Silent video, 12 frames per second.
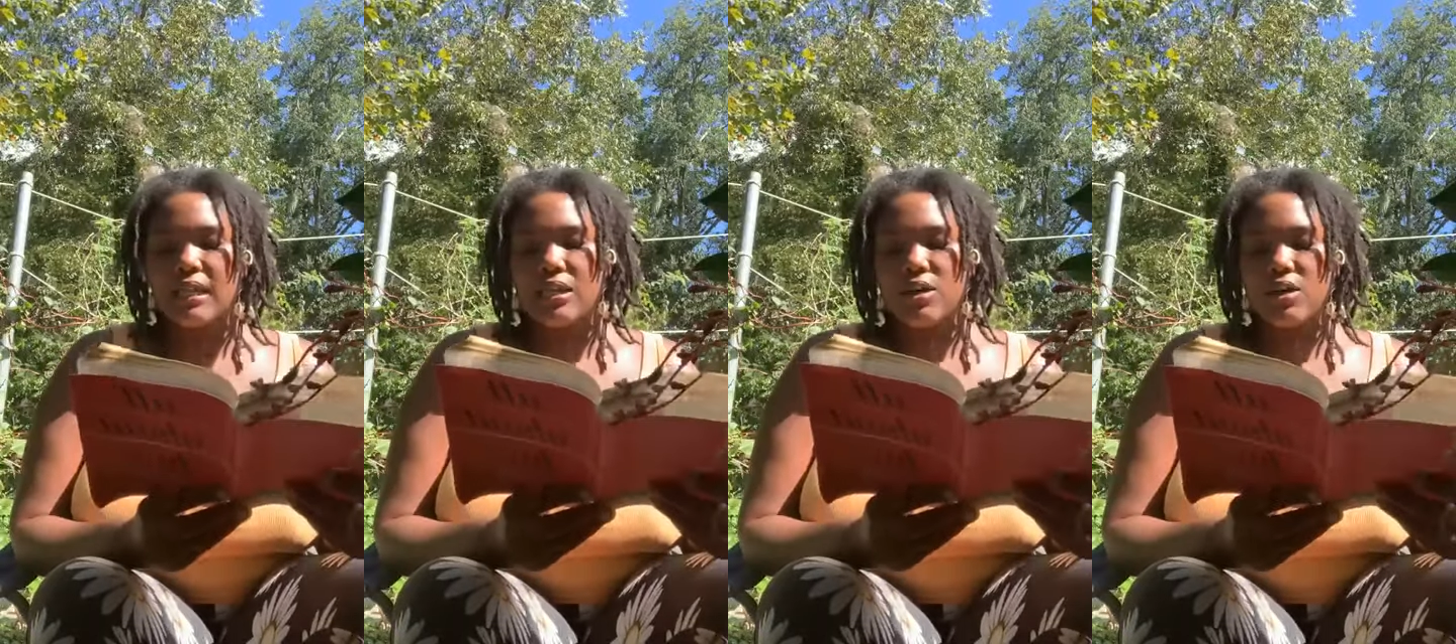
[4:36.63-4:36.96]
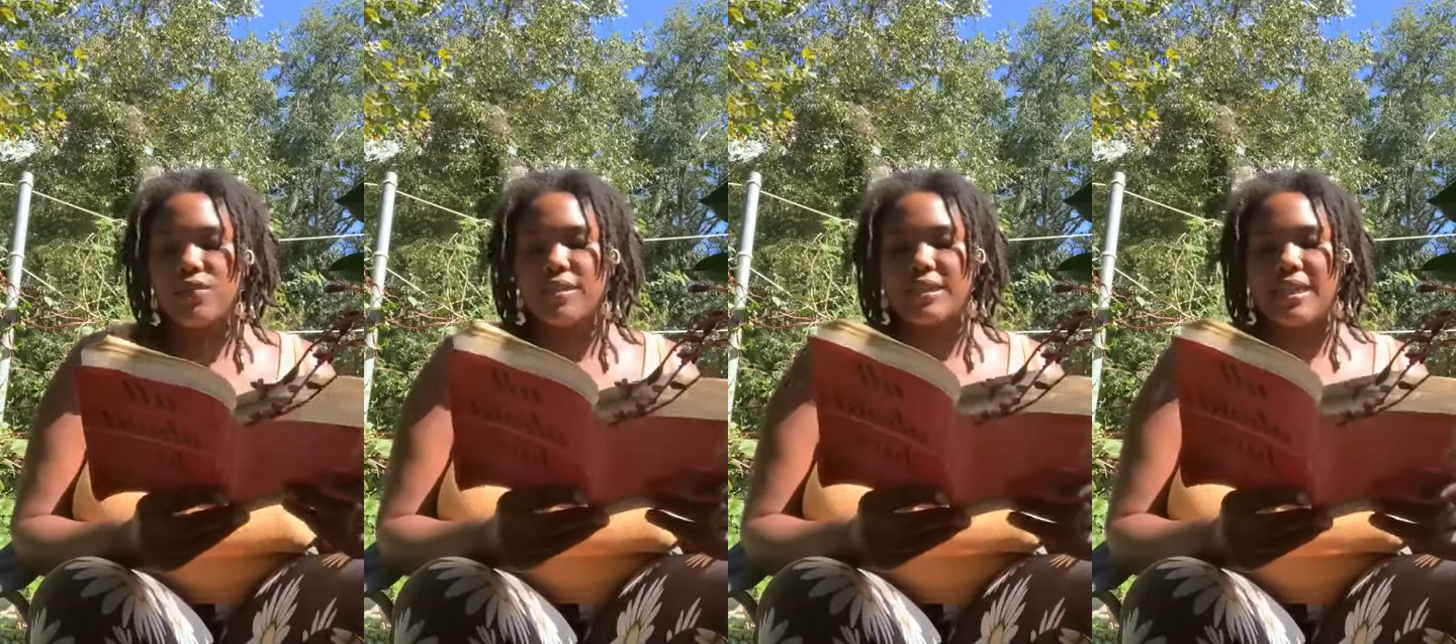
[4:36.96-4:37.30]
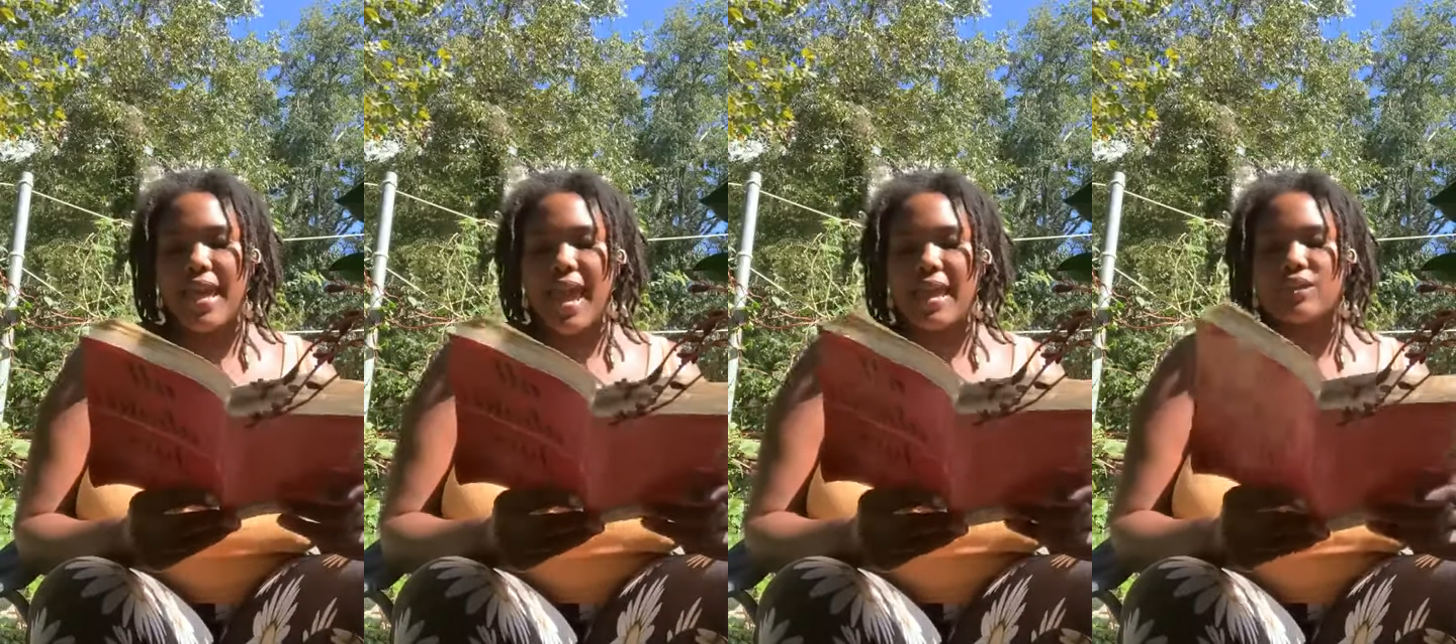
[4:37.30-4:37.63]
Love is
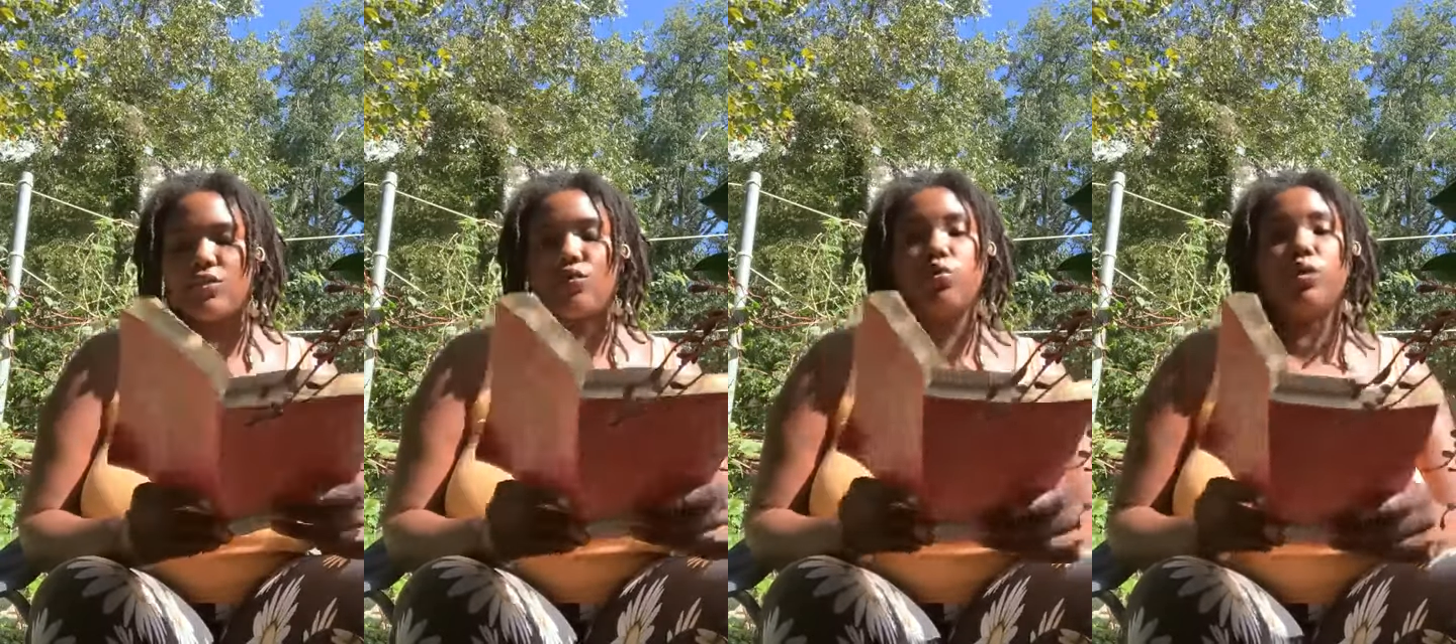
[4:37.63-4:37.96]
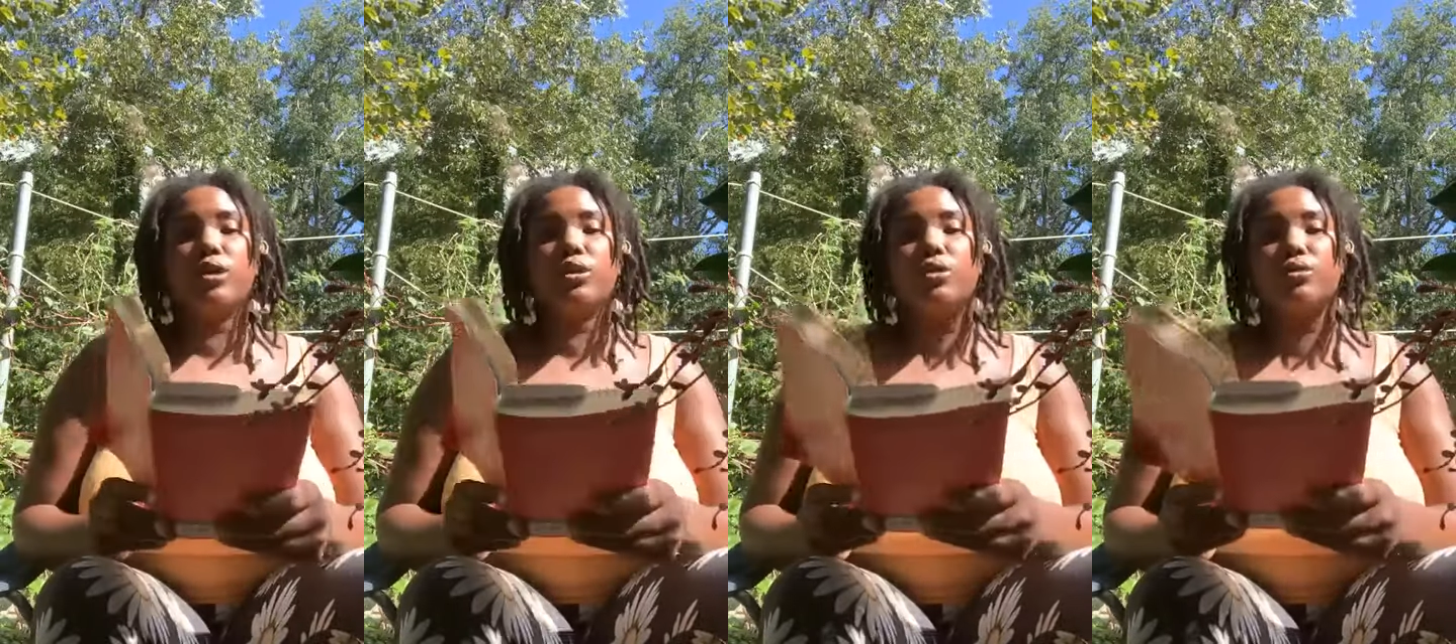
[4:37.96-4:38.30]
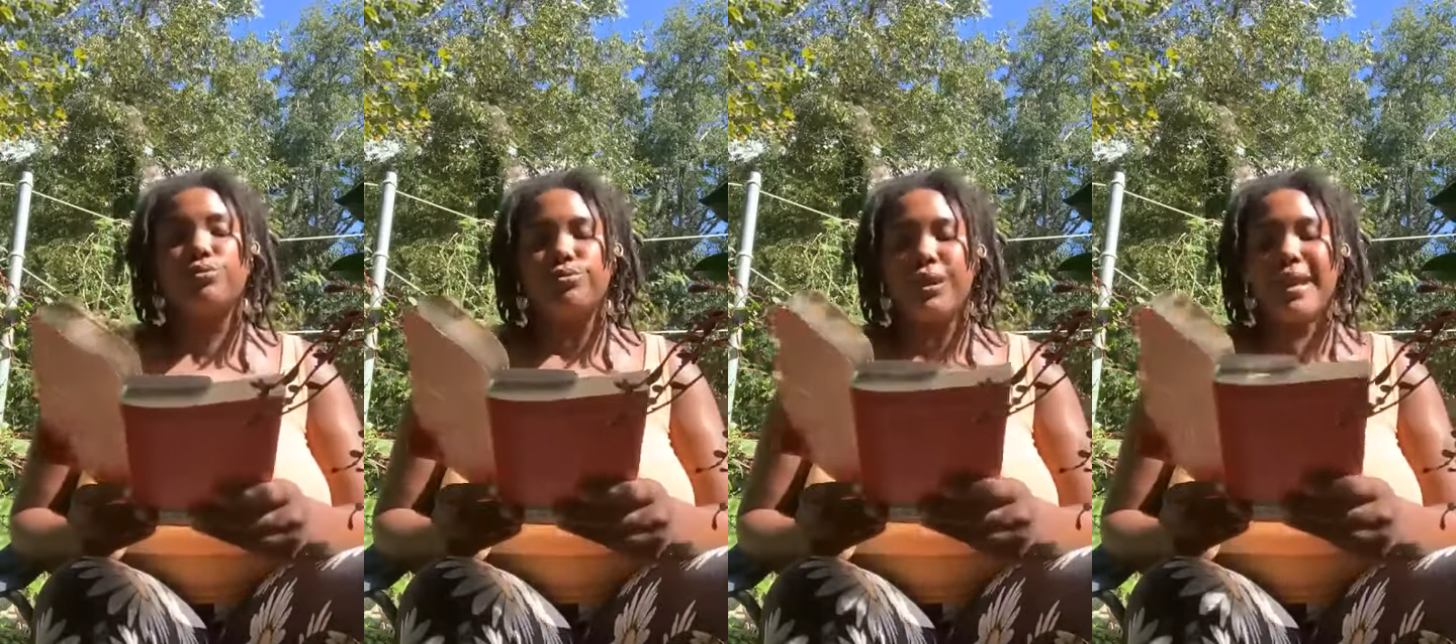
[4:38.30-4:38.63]
an act of will,